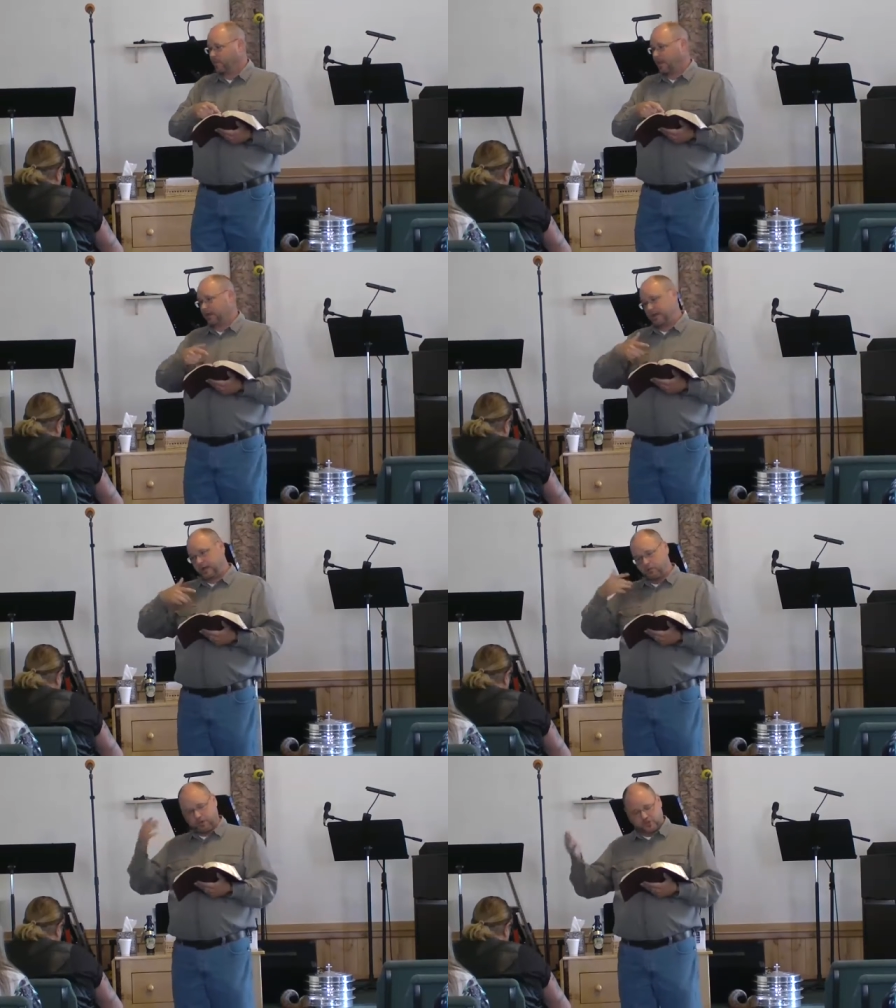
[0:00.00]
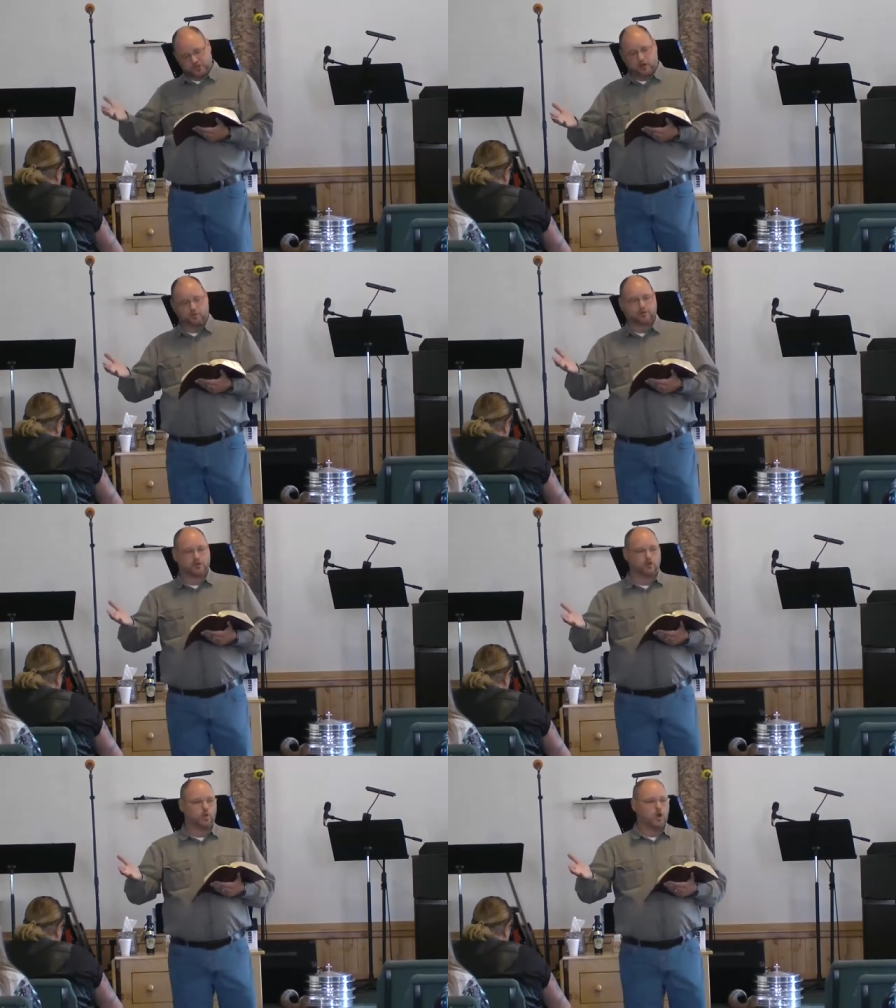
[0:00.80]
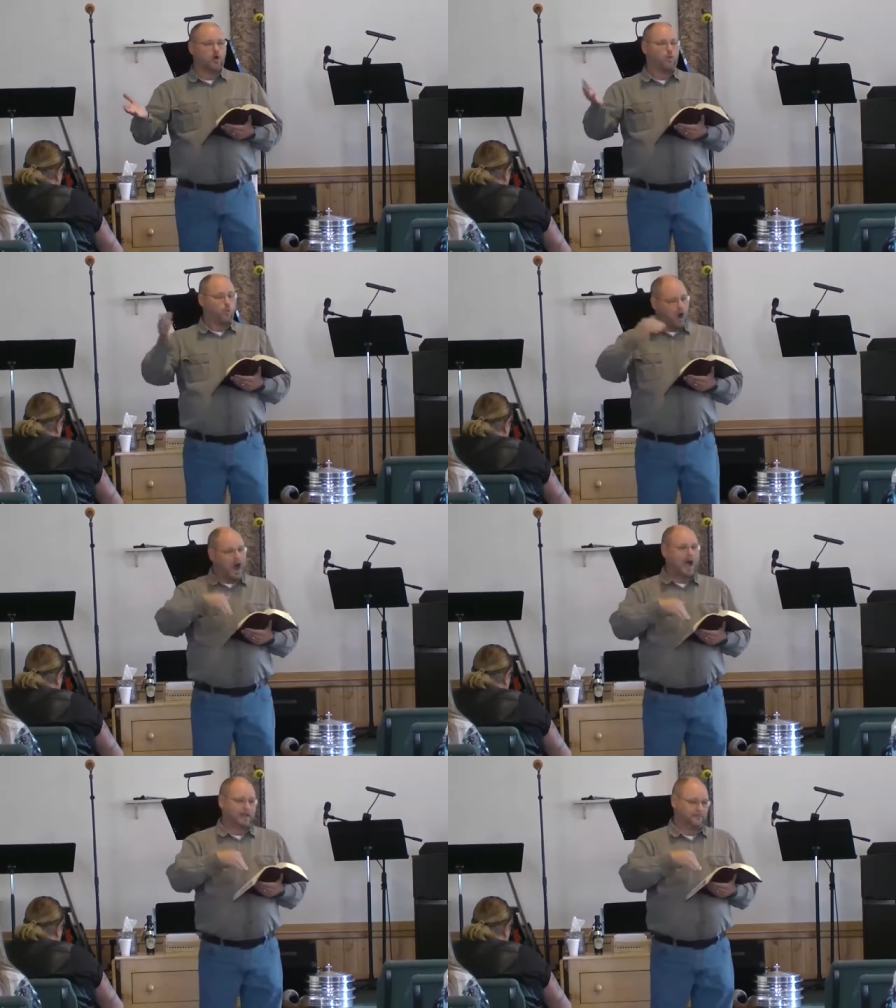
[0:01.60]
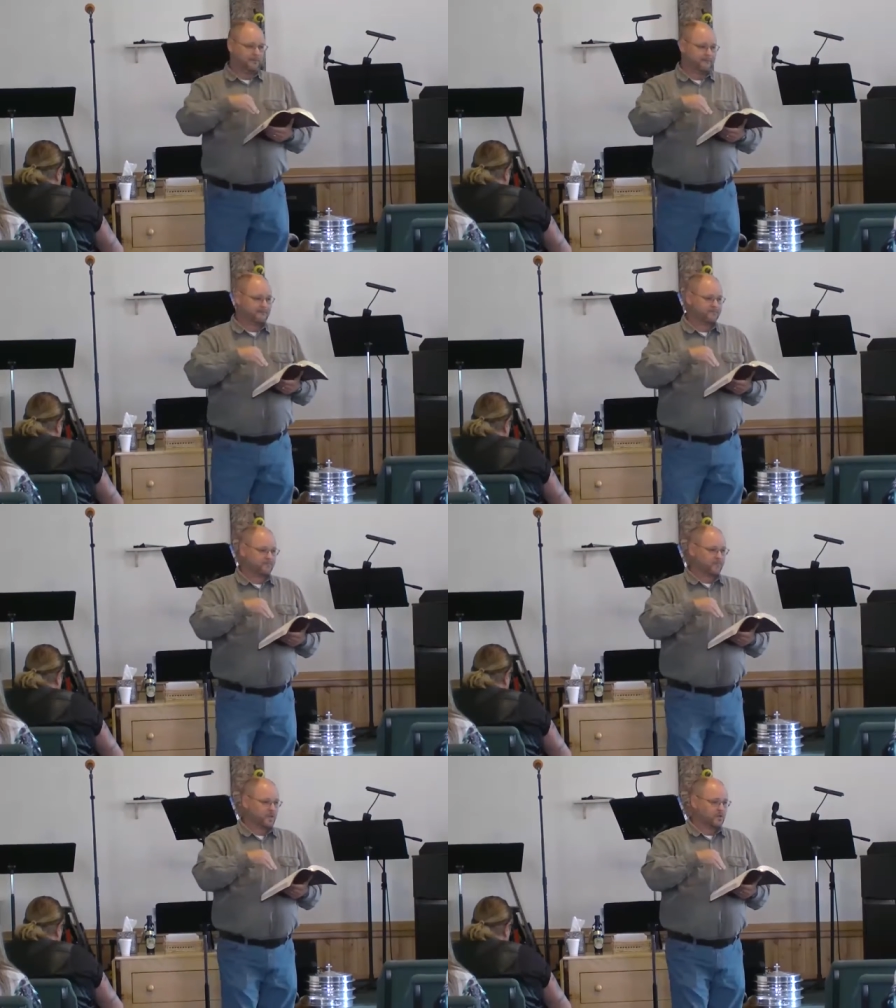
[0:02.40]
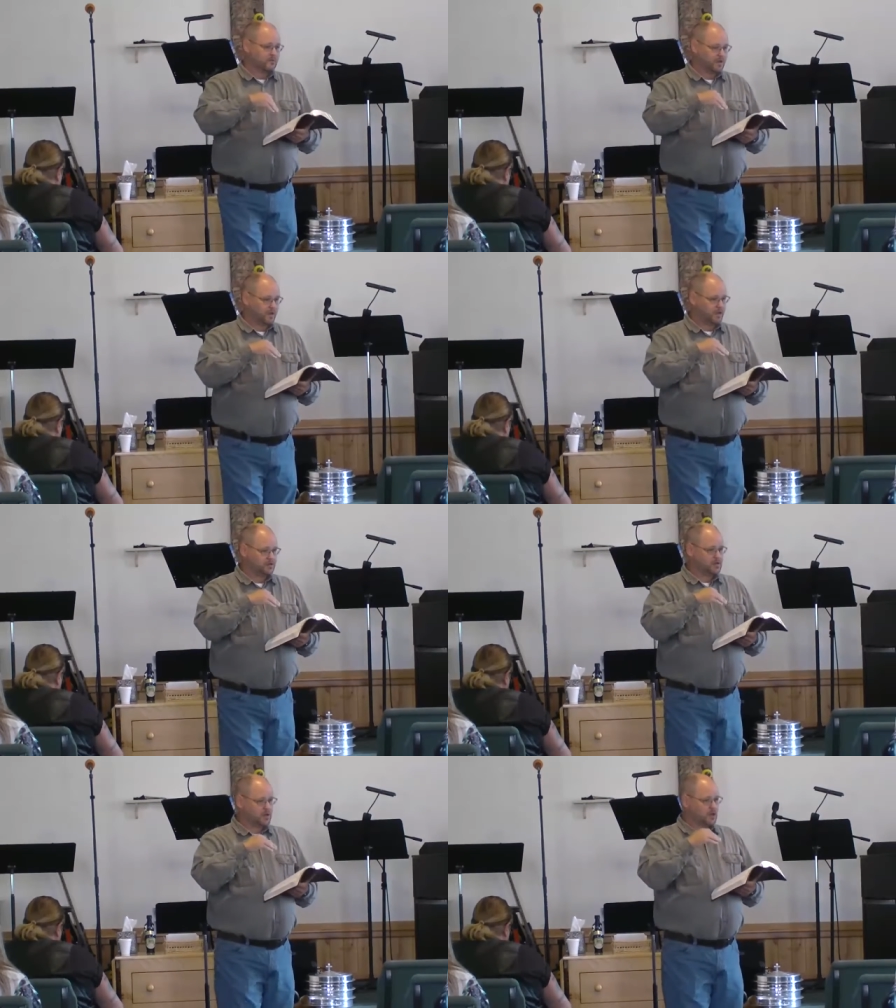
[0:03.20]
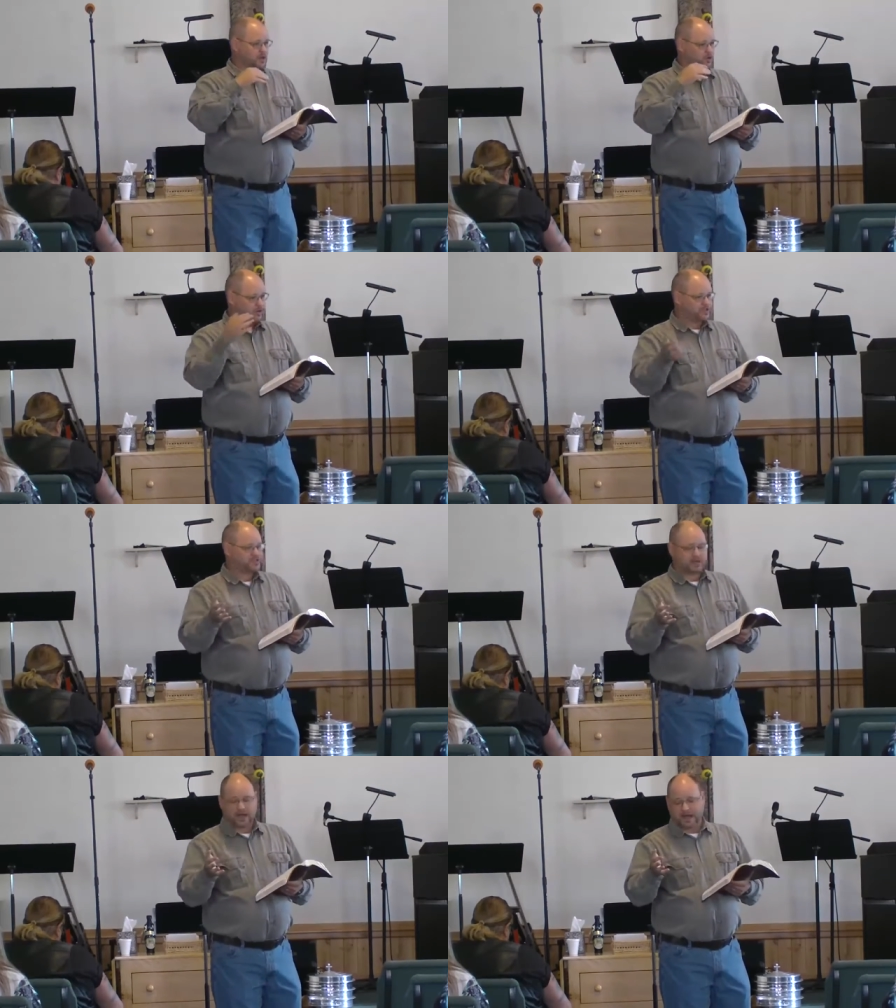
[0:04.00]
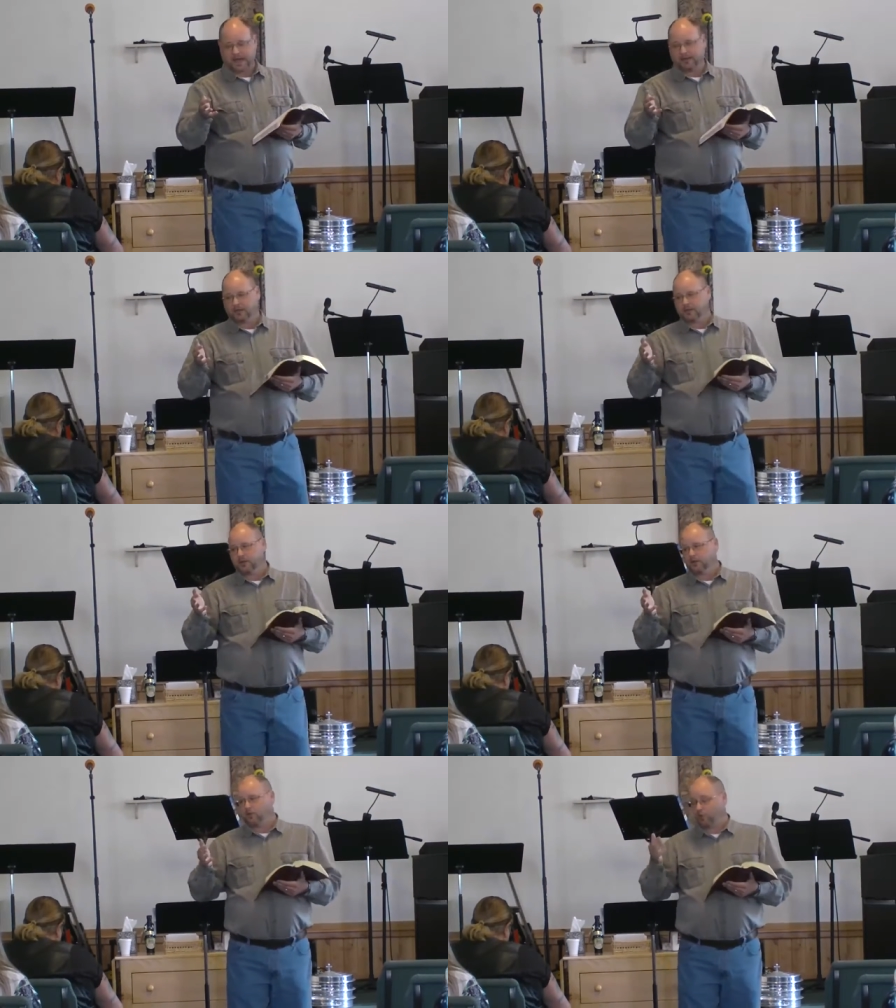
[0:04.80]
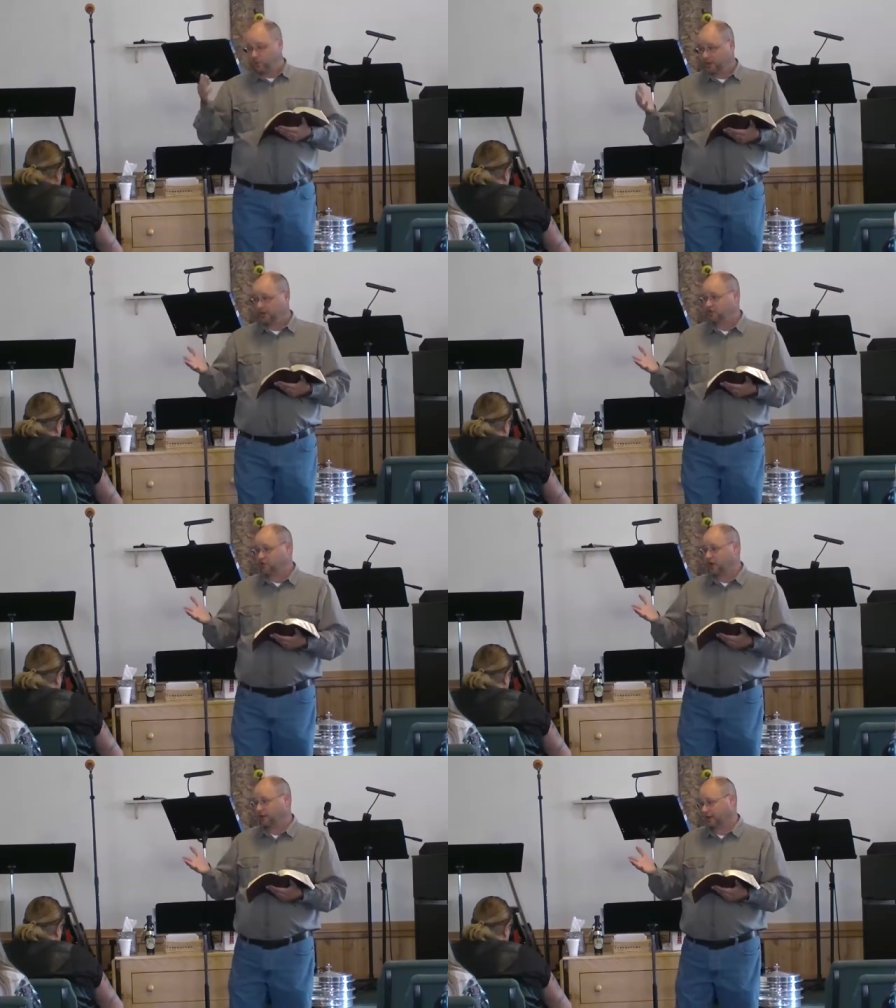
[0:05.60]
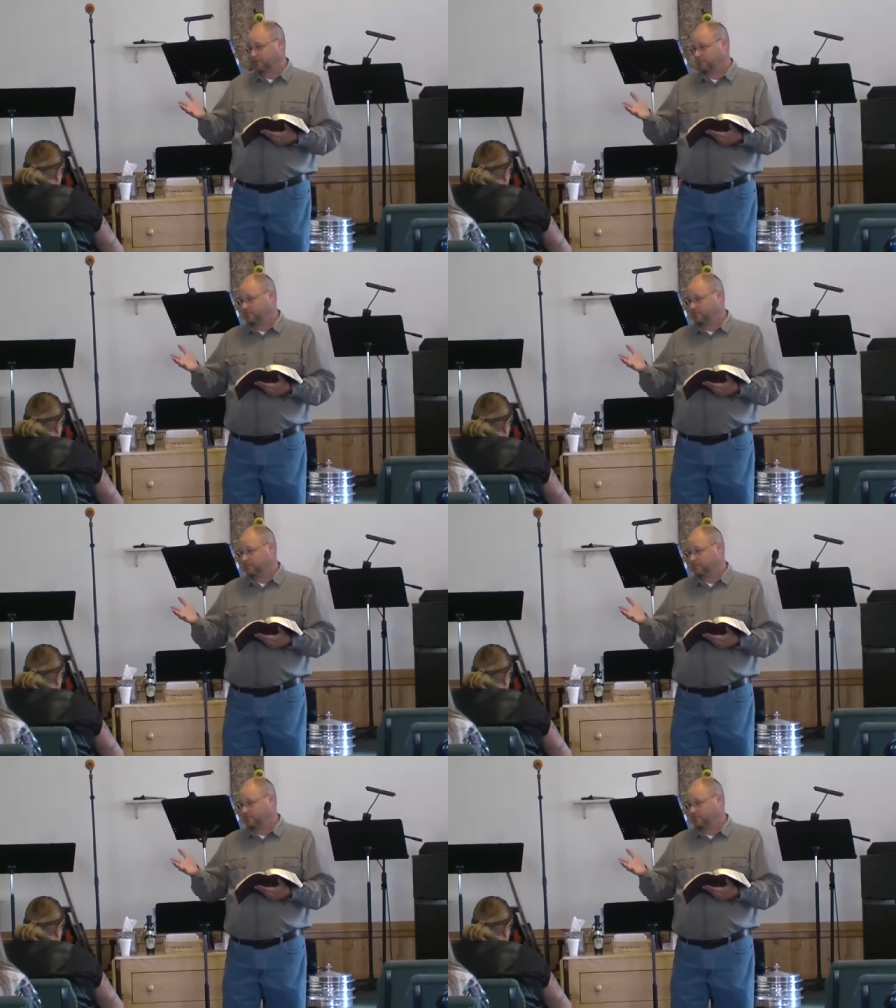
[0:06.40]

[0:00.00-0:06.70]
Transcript: And, and I want to share with you why. Because Christy and I were really struggling.